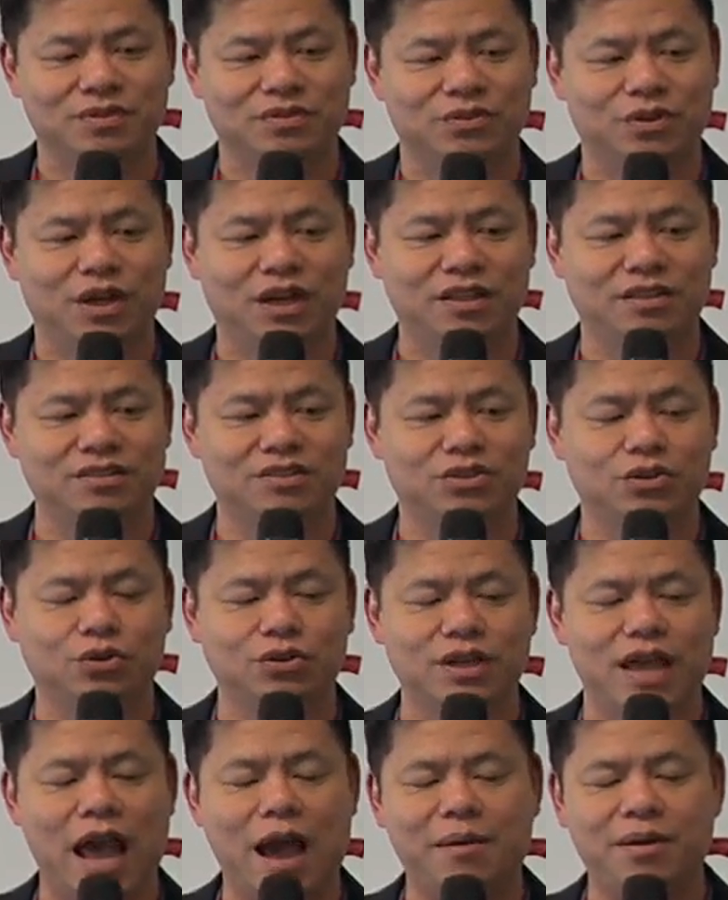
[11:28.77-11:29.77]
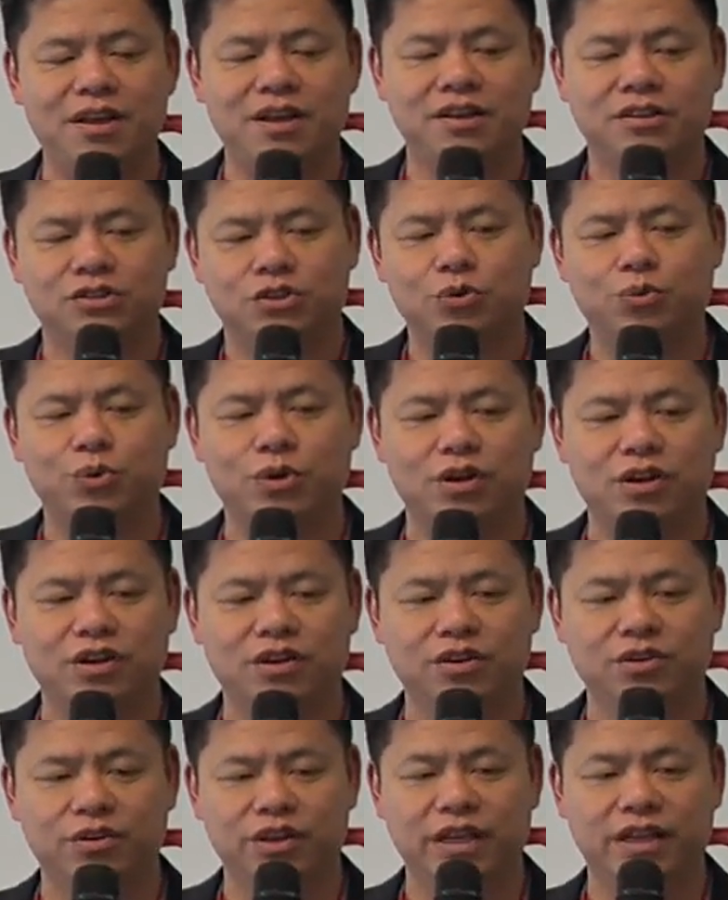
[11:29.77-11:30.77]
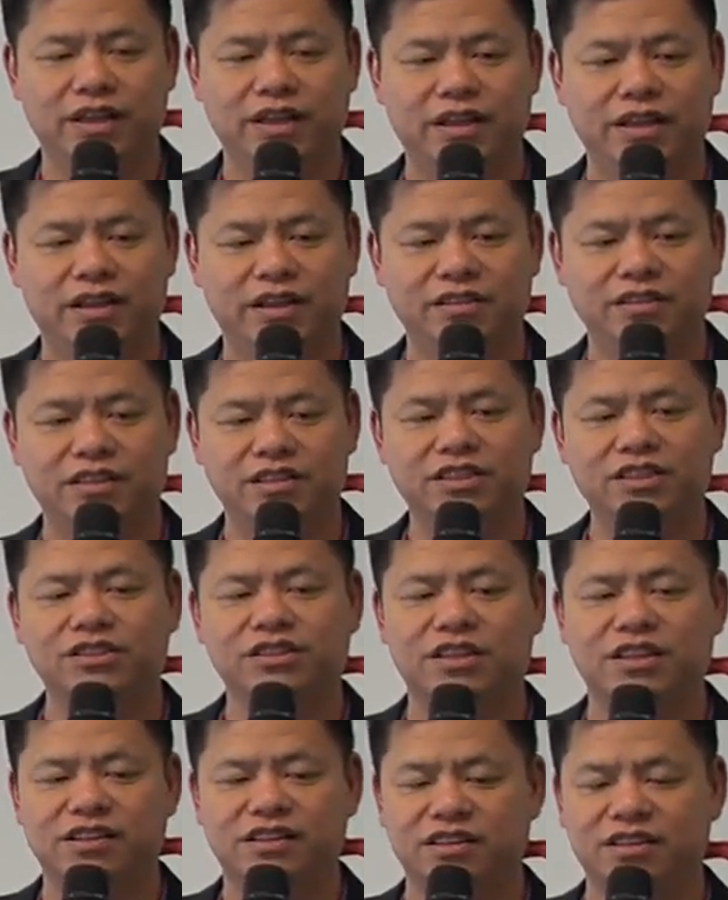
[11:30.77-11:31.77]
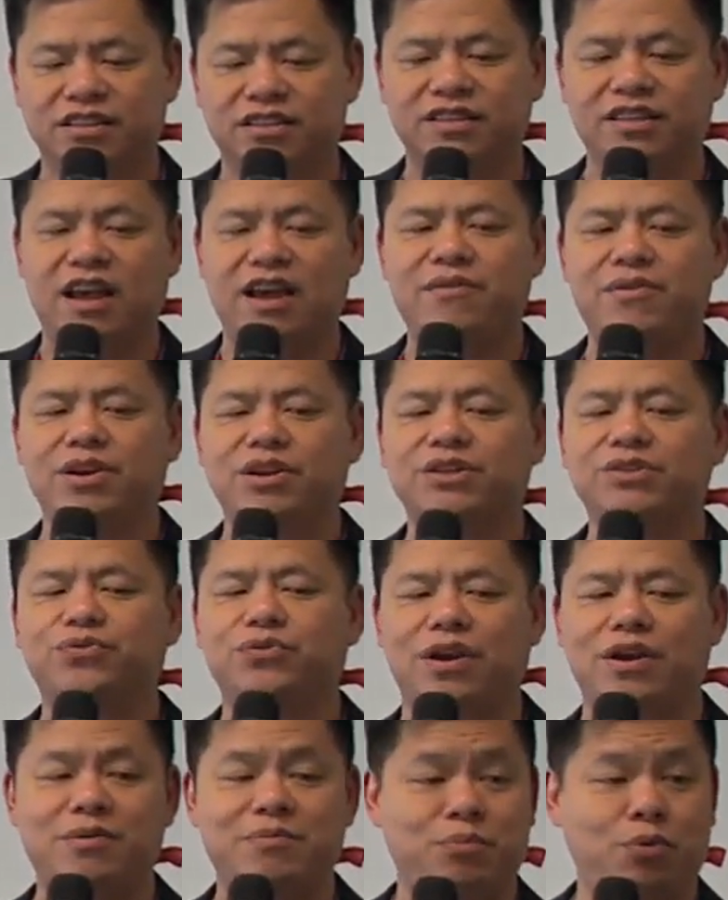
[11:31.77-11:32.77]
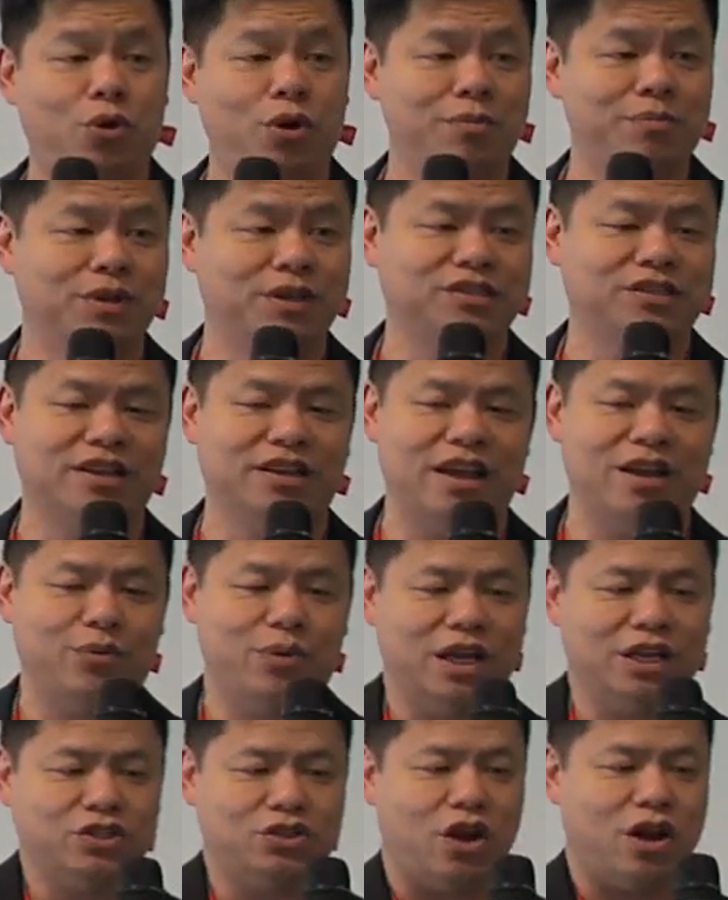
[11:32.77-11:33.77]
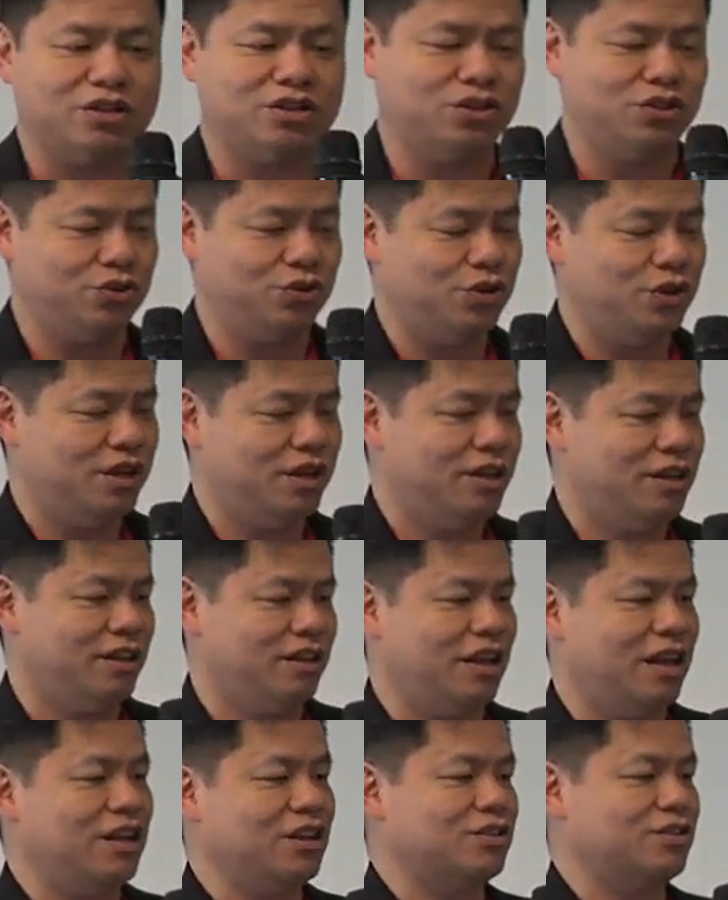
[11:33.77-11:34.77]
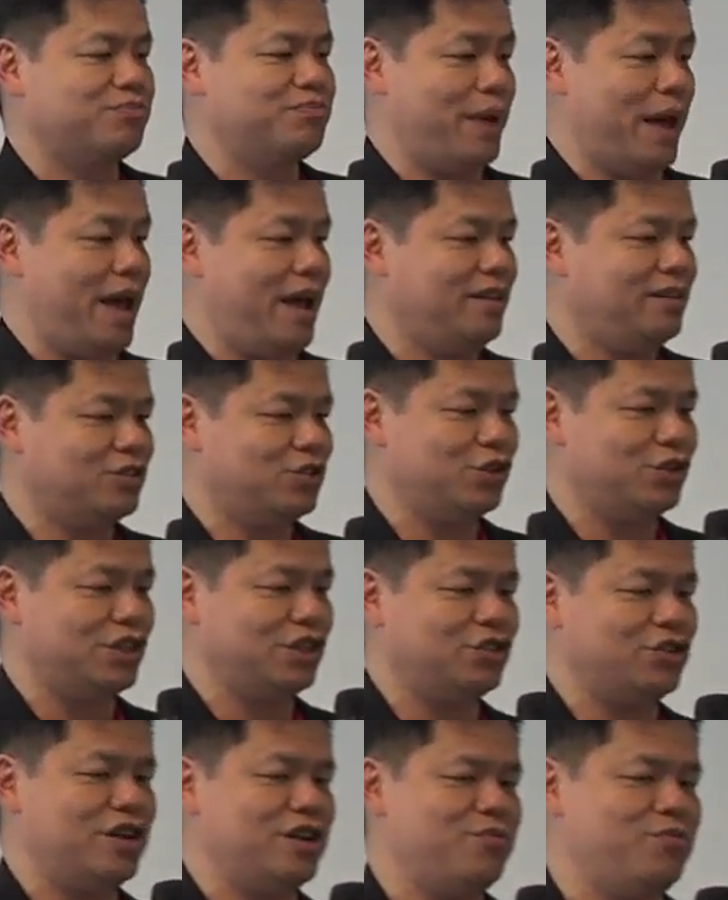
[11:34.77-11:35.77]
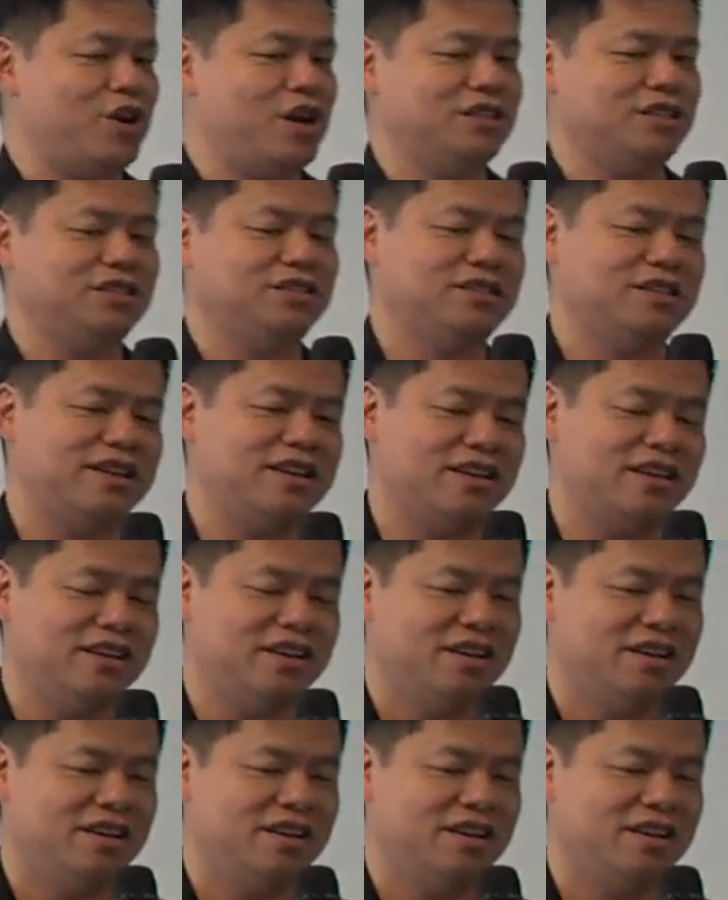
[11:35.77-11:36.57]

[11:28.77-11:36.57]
right? So the app, so it, it, this is the this is the area that's very important because again, when I talk to a lot of banks, traditional enterprises, they,